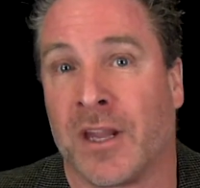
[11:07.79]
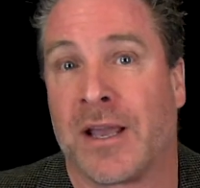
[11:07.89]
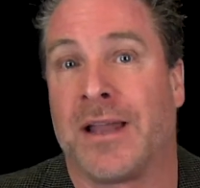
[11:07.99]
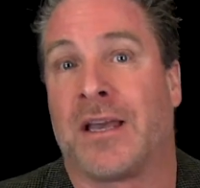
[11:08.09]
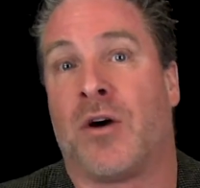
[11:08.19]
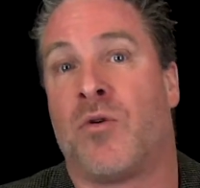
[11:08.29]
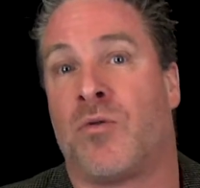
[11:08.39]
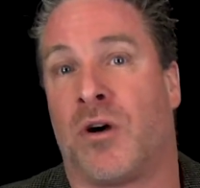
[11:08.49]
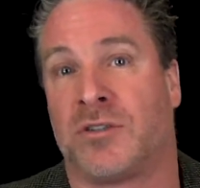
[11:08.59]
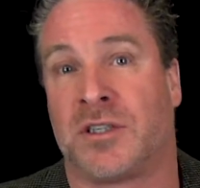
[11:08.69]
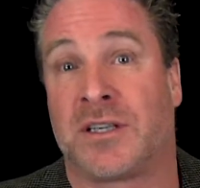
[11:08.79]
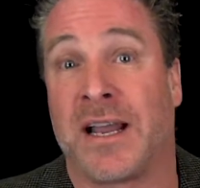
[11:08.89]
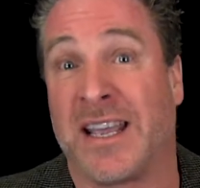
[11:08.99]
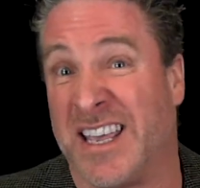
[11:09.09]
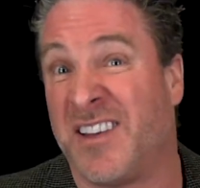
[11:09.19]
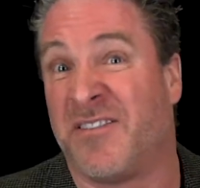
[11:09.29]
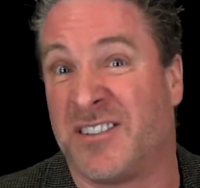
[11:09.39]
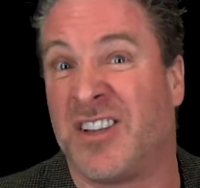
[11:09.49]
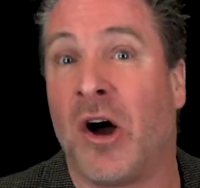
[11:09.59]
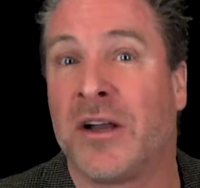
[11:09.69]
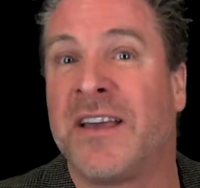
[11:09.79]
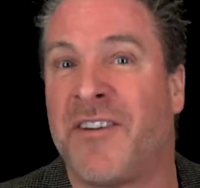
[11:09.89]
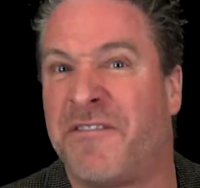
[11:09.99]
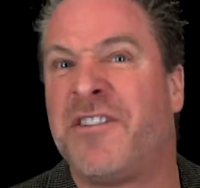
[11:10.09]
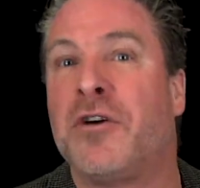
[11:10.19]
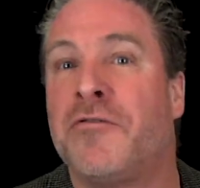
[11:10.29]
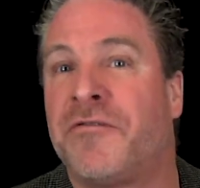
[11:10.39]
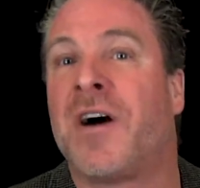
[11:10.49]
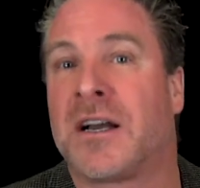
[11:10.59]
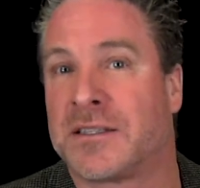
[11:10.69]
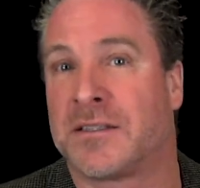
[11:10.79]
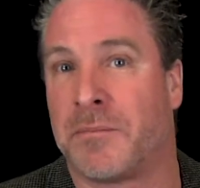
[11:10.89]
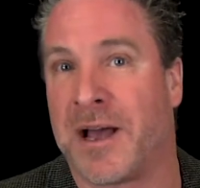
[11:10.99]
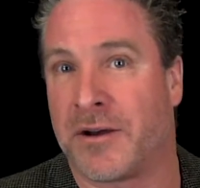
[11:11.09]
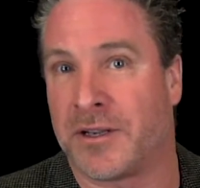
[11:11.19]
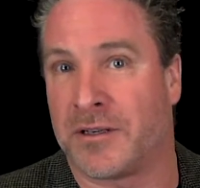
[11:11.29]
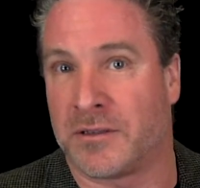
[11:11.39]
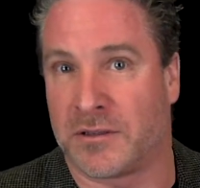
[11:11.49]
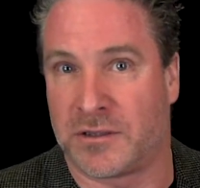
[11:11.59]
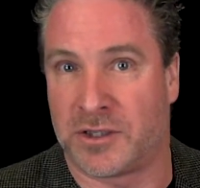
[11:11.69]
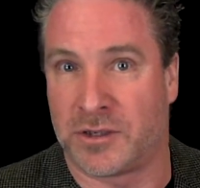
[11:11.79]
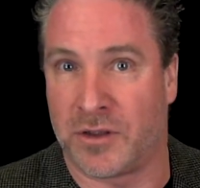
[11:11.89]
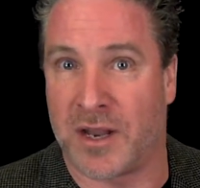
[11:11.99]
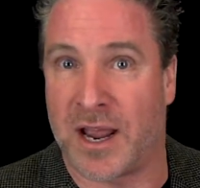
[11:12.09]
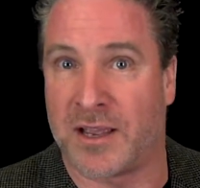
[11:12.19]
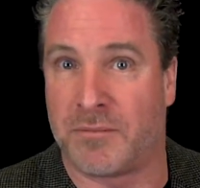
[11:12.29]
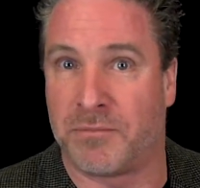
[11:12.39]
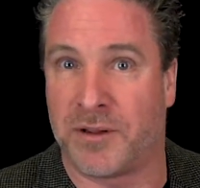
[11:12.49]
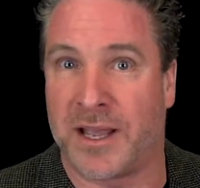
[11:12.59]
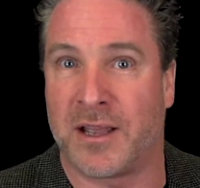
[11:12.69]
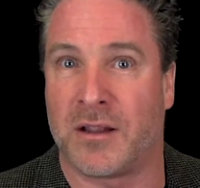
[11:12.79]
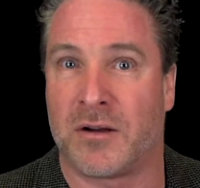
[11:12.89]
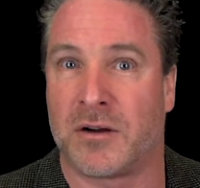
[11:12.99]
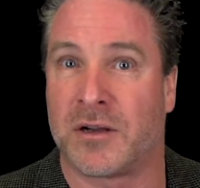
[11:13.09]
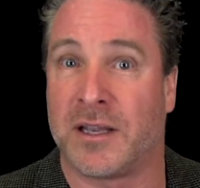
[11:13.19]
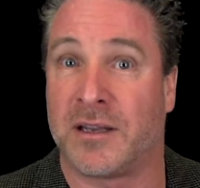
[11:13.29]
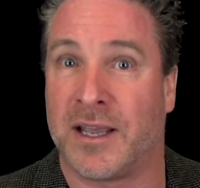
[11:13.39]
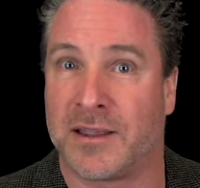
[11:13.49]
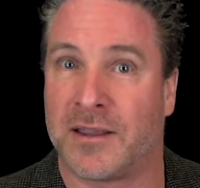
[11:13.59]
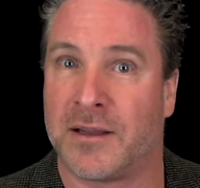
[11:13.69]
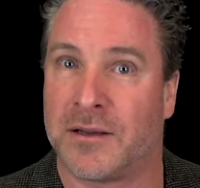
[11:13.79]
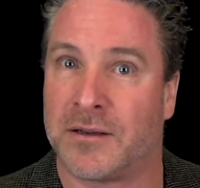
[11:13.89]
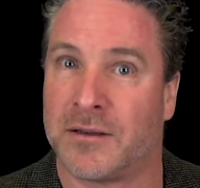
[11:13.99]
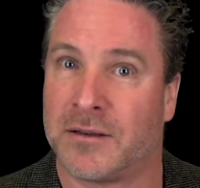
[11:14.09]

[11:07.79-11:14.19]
kind of I'll give a few fucks about it so that I can play along and get the